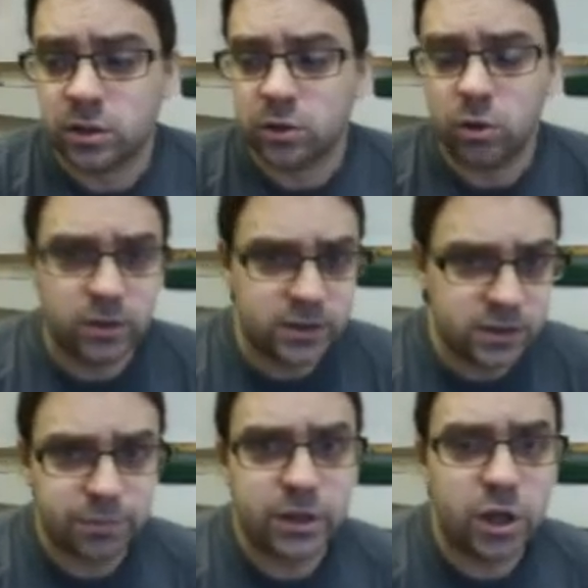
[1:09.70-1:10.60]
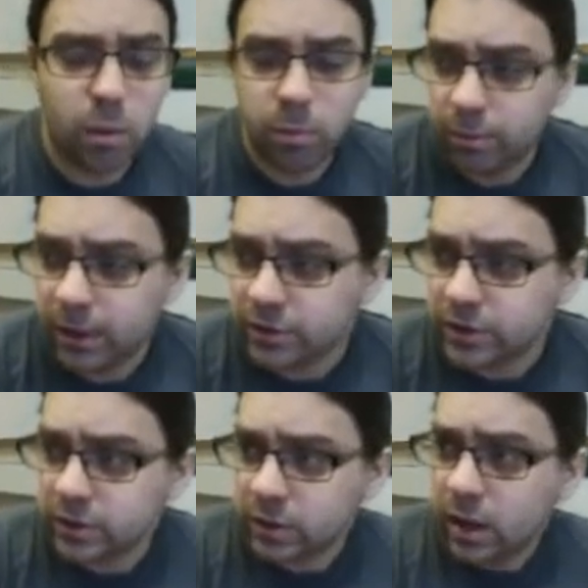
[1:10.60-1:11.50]
not listen to me garble about
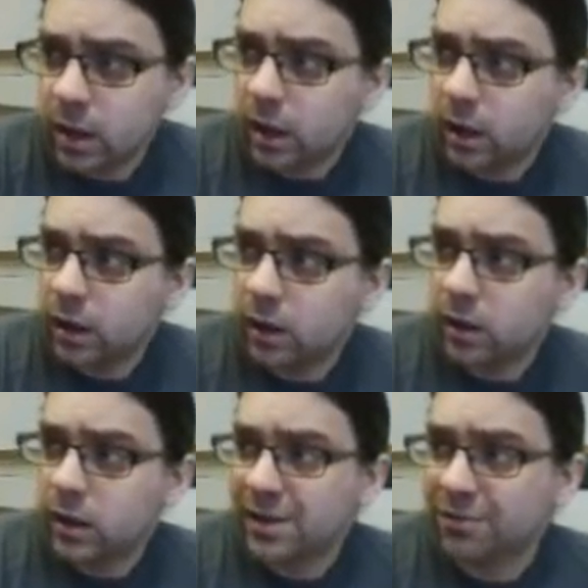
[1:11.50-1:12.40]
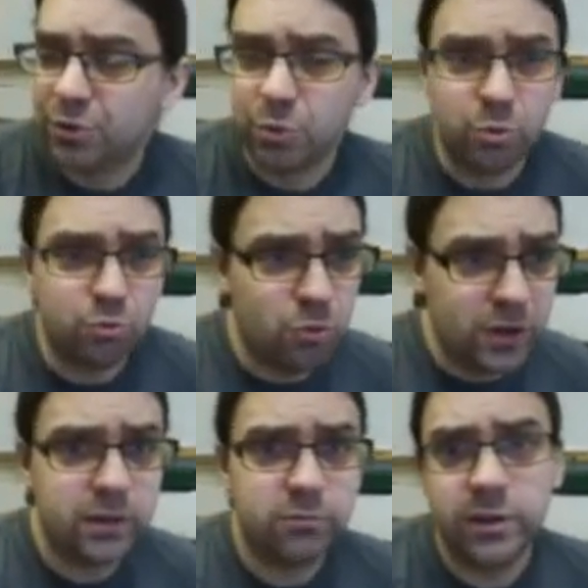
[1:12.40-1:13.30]
it. Uh, if you
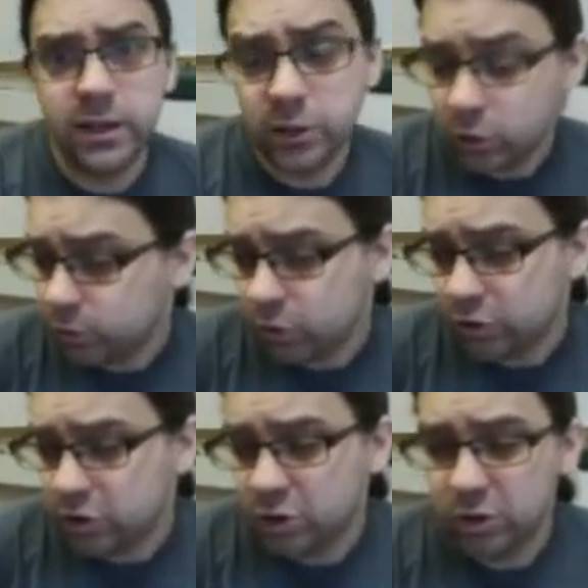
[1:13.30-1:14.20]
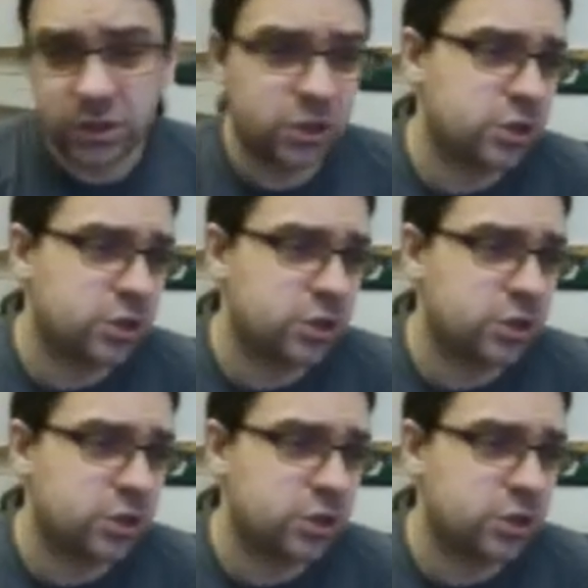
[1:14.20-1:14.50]
really, really don't want to and you